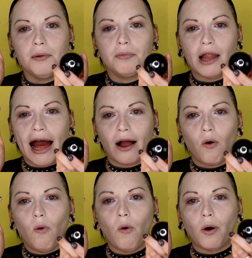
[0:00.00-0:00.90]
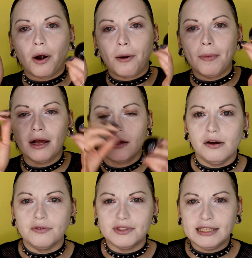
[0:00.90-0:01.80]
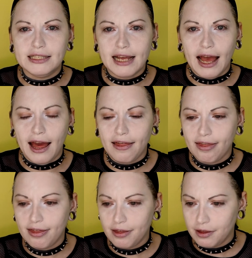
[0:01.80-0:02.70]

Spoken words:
black orb of death.